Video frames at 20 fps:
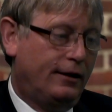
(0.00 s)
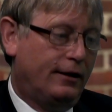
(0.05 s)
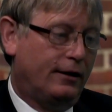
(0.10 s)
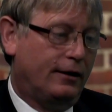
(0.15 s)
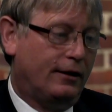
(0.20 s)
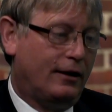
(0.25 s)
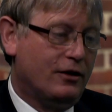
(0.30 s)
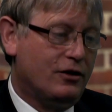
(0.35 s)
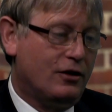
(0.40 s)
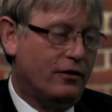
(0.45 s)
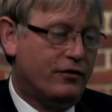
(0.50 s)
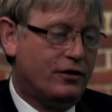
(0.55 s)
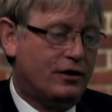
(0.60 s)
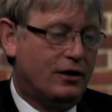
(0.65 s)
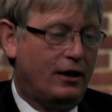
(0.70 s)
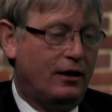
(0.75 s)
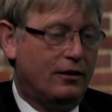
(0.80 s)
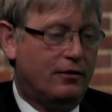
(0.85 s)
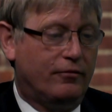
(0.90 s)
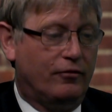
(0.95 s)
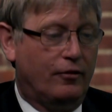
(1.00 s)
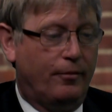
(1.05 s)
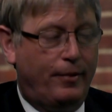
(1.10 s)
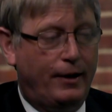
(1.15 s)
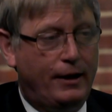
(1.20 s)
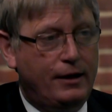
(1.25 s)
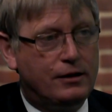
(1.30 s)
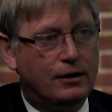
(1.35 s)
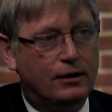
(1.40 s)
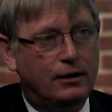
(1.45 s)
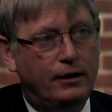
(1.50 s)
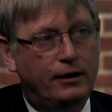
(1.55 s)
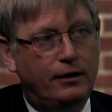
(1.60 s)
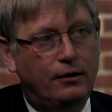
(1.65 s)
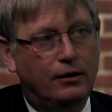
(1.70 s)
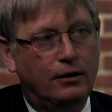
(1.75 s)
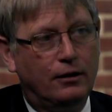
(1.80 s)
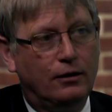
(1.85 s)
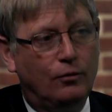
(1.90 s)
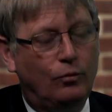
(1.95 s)
And as I've said repeatedly,
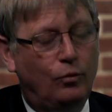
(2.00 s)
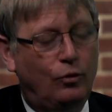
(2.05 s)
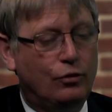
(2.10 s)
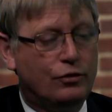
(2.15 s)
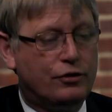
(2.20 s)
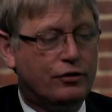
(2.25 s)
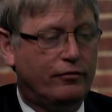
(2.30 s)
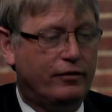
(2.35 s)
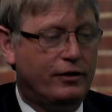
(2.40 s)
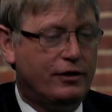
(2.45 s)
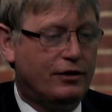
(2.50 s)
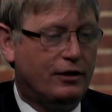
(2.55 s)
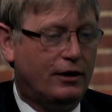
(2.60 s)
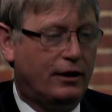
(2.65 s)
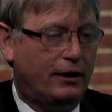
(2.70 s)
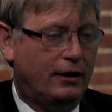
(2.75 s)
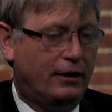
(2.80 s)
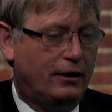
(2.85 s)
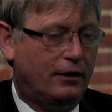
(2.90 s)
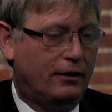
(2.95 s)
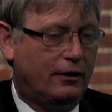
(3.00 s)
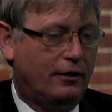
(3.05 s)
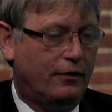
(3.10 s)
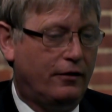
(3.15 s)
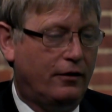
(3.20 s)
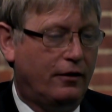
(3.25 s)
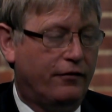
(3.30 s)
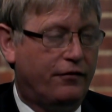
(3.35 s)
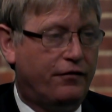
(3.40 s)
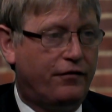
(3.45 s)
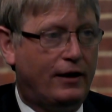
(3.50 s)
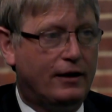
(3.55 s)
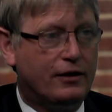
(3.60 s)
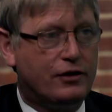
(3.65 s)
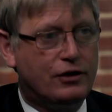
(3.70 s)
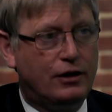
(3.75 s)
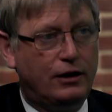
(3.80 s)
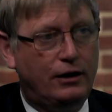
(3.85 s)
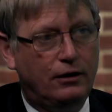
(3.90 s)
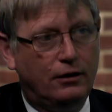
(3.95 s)
you know, water is a
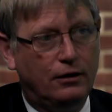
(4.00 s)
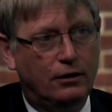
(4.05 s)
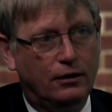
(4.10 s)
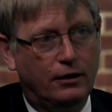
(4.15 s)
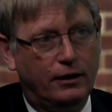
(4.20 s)
fallacy.